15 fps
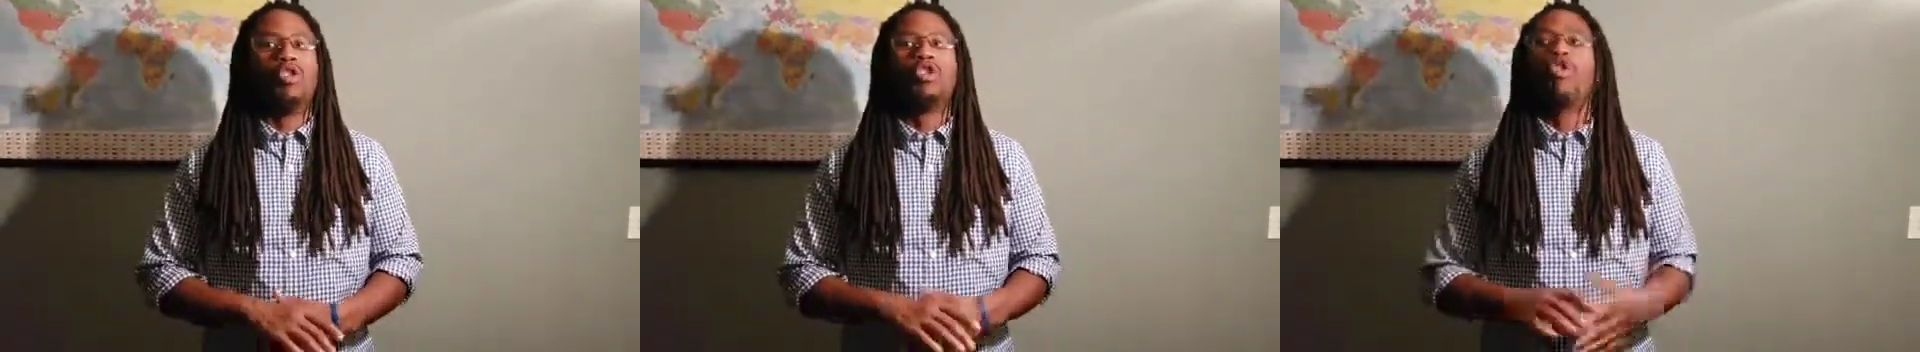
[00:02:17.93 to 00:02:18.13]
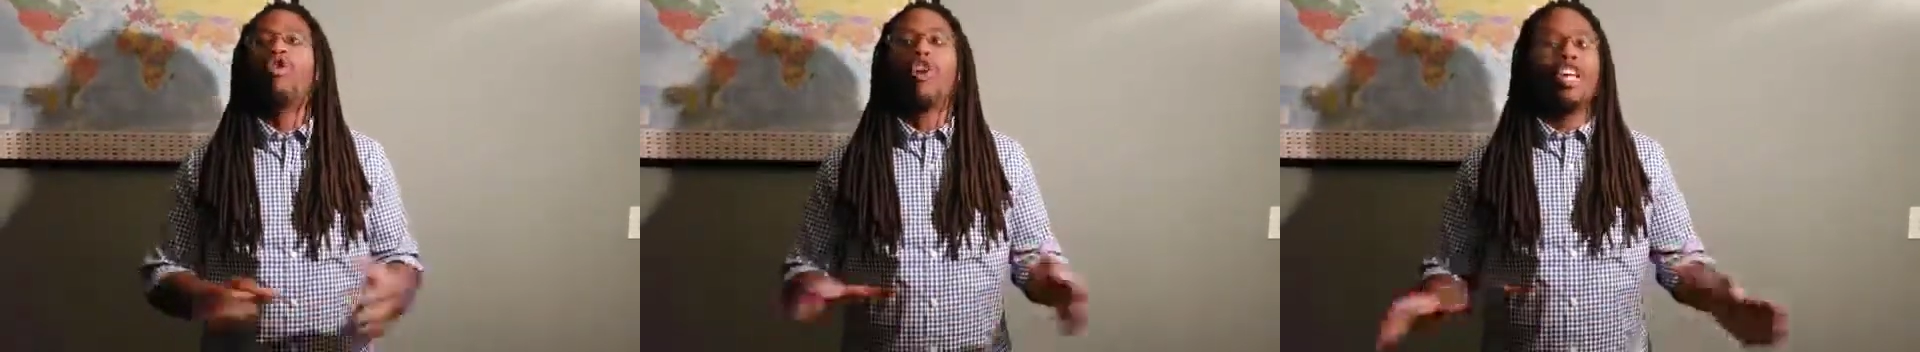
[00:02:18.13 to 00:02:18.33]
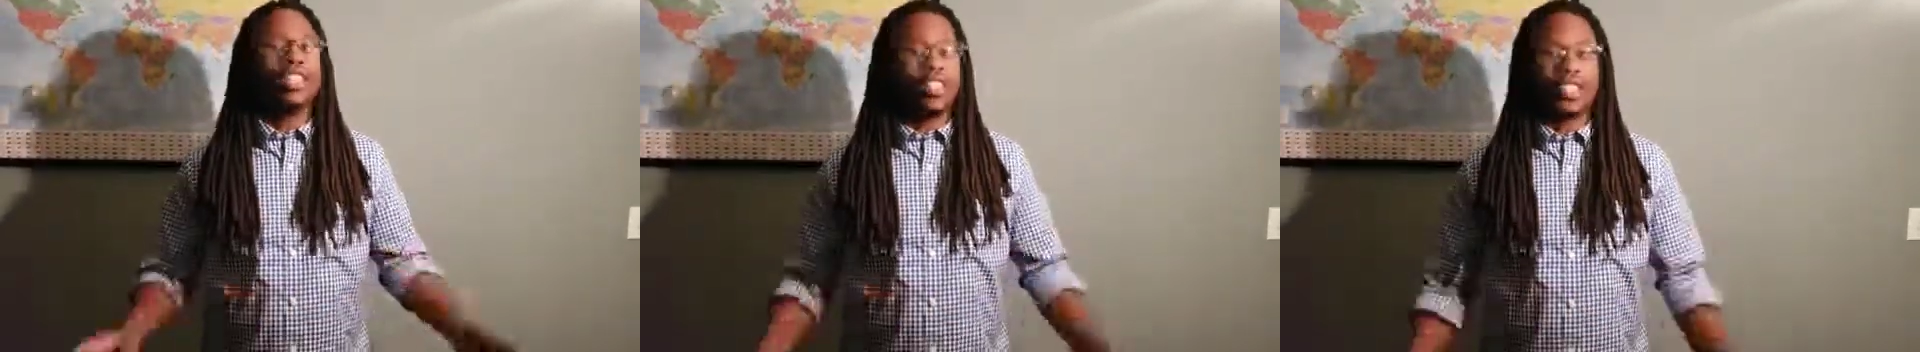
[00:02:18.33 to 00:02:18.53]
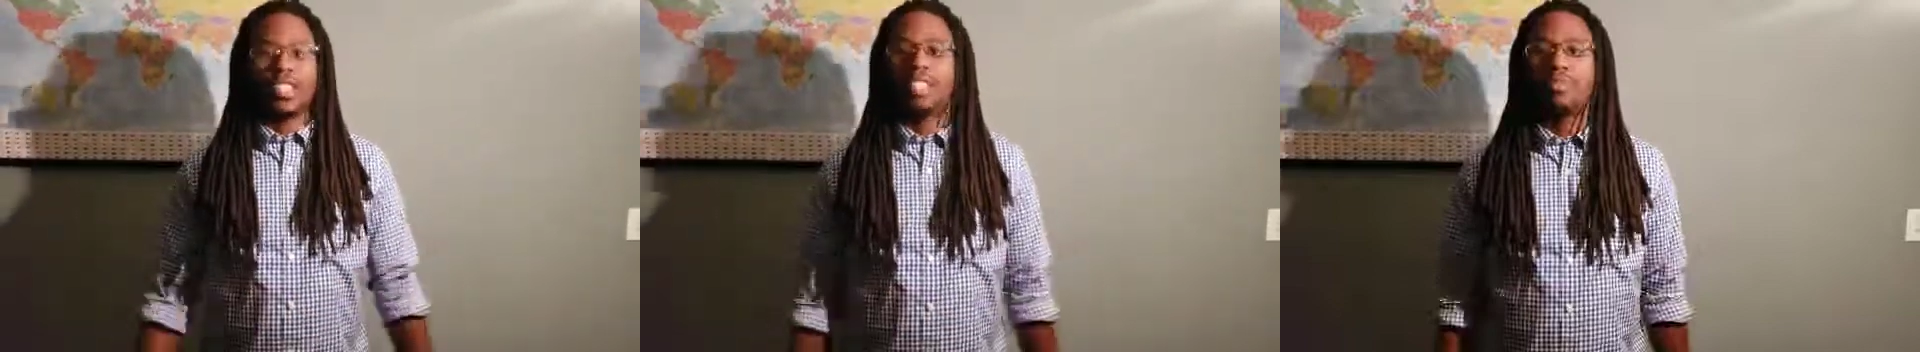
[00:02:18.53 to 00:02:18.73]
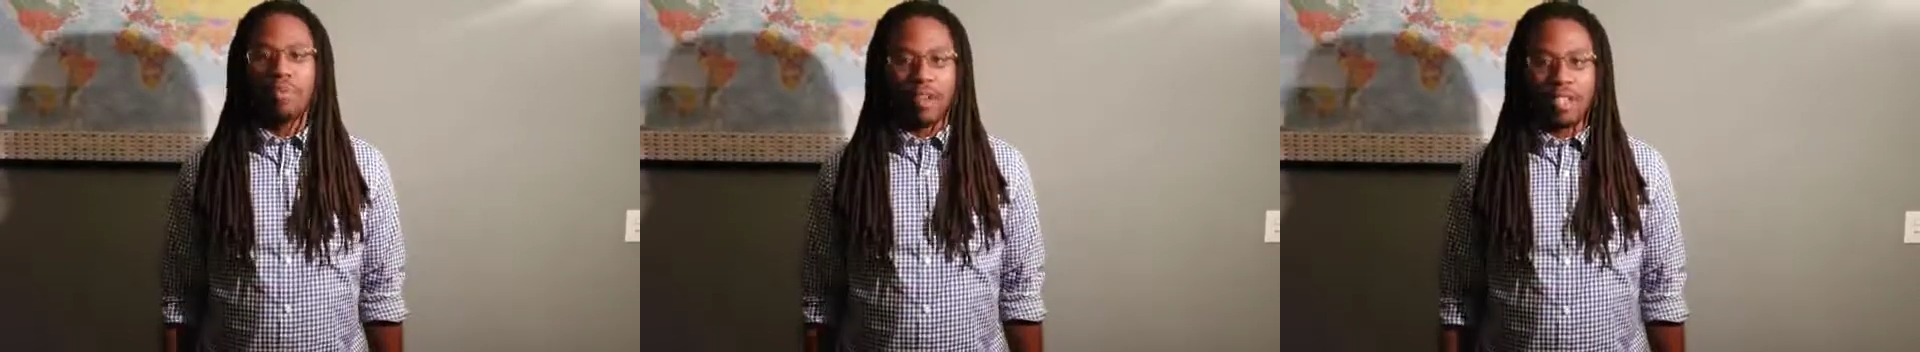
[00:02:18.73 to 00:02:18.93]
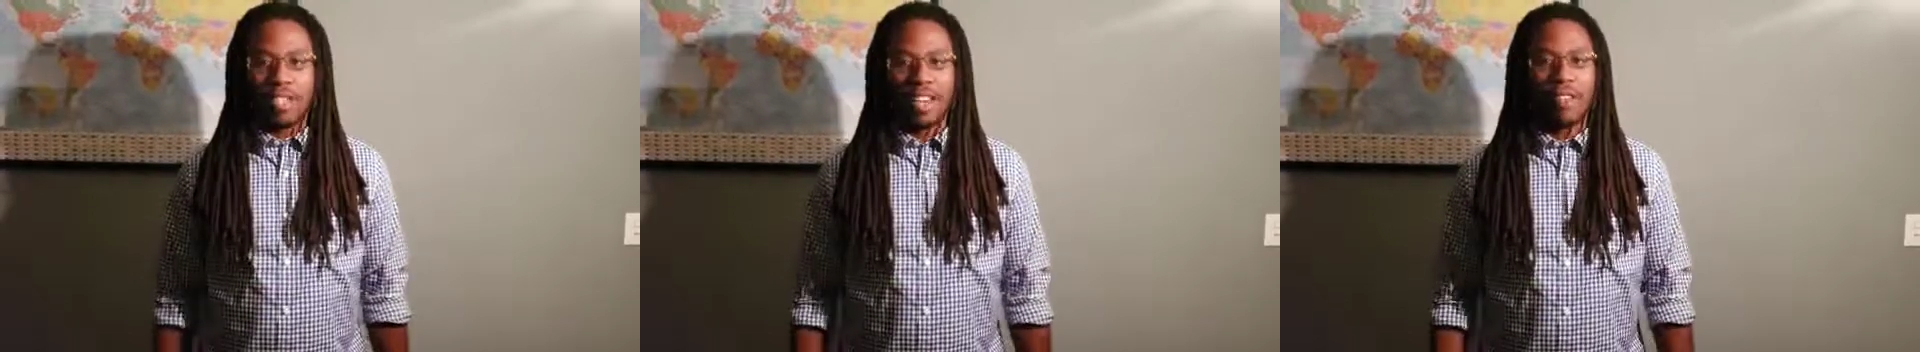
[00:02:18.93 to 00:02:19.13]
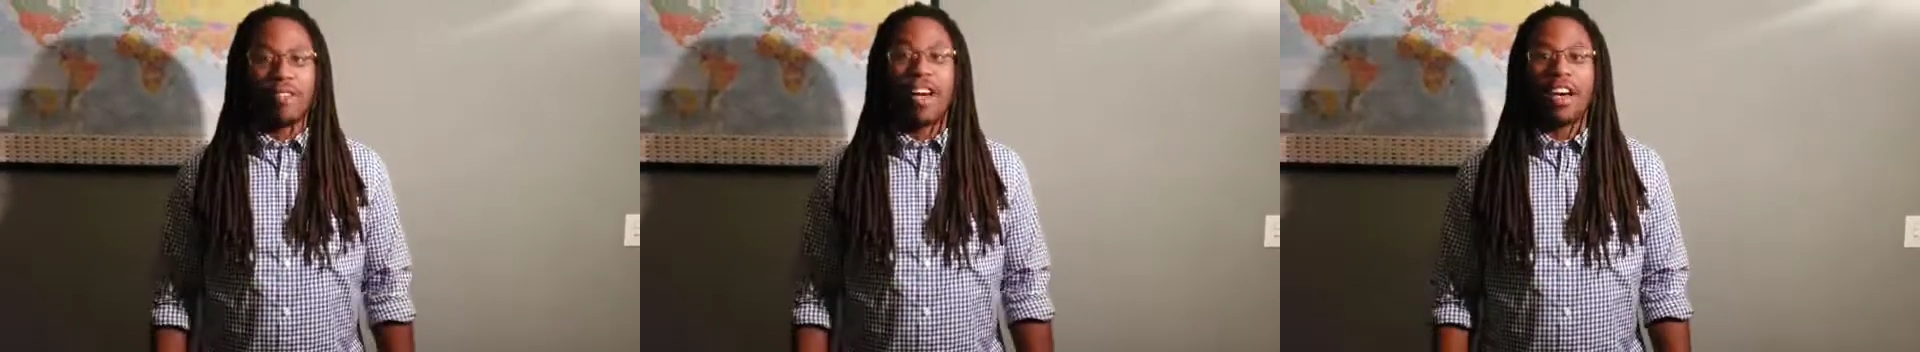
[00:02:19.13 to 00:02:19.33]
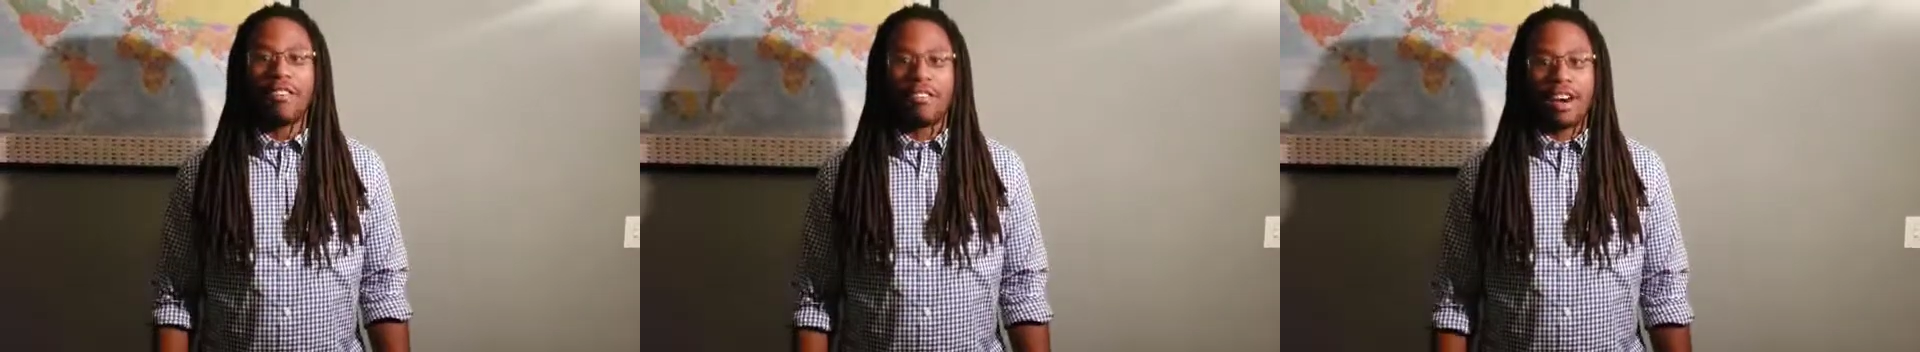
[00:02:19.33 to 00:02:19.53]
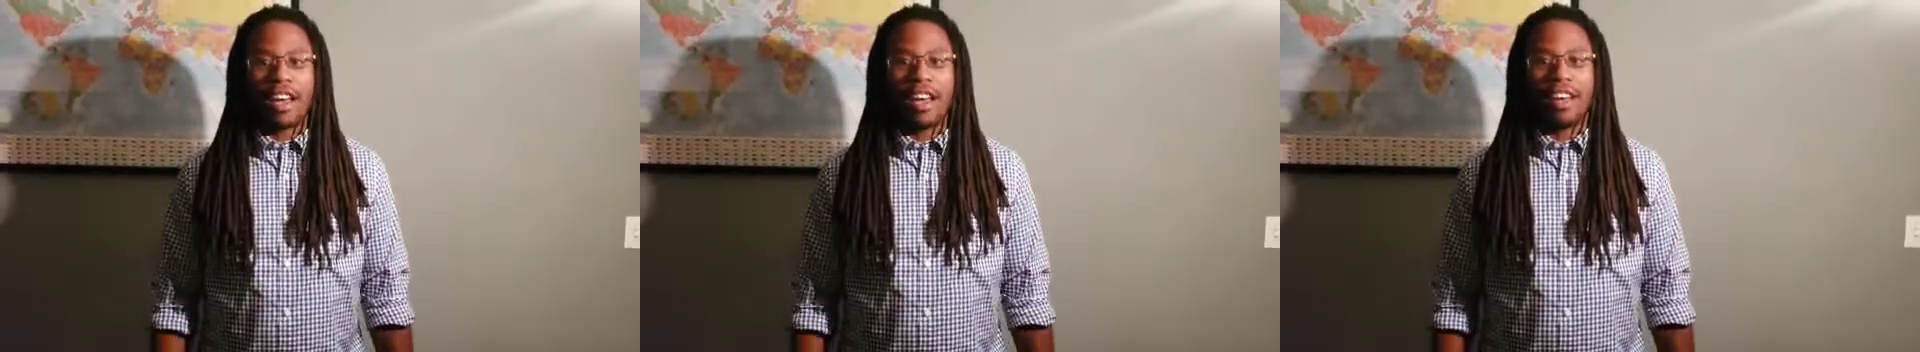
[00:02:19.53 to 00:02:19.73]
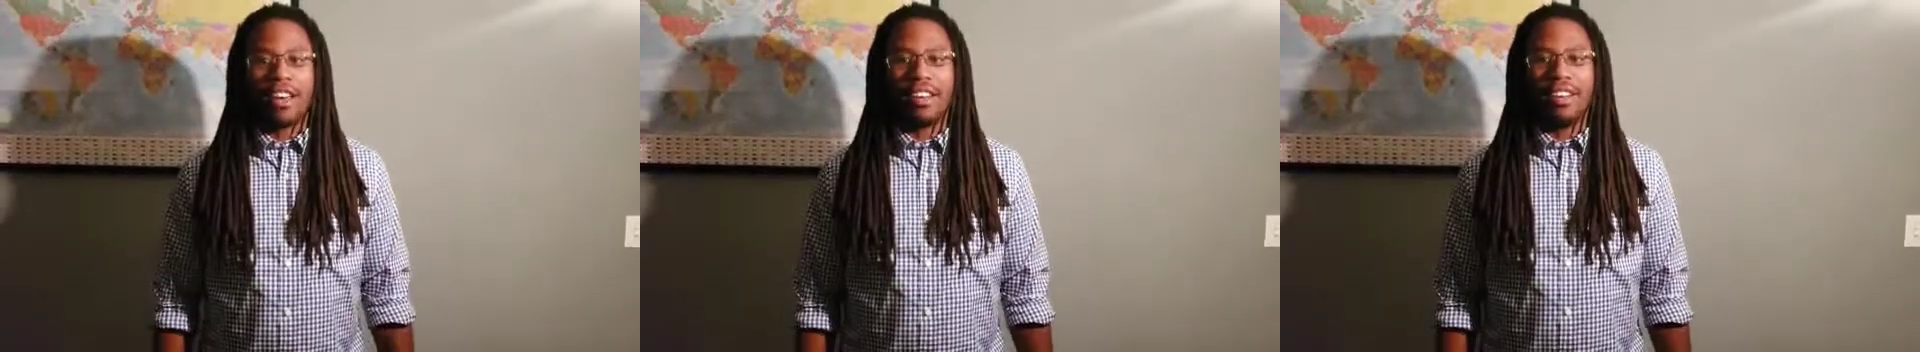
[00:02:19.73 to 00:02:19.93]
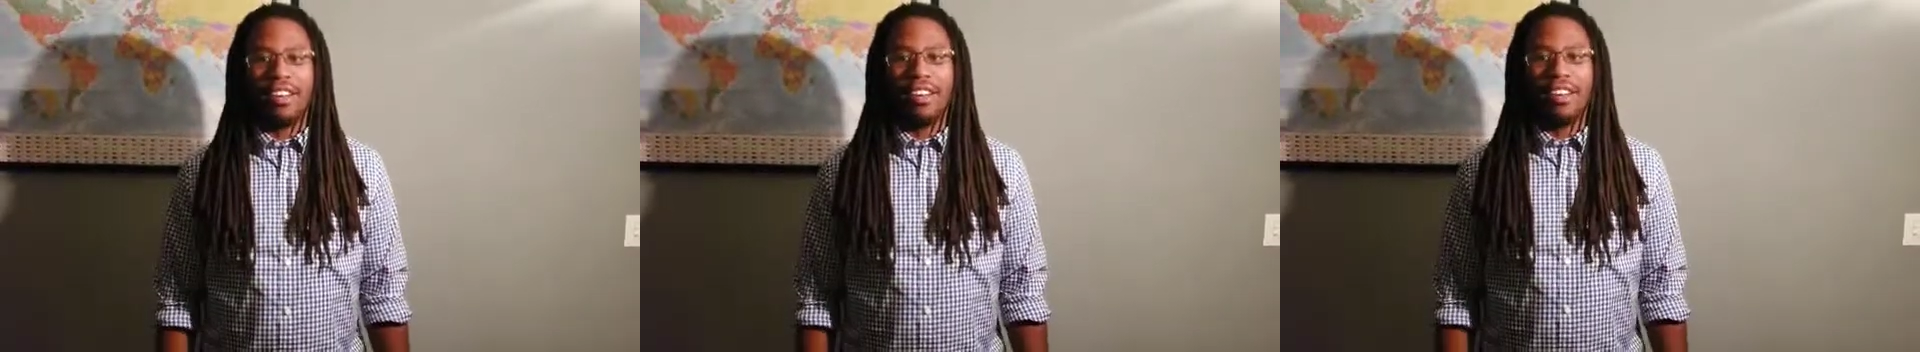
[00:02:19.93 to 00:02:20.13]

craziest experiences I've ever had.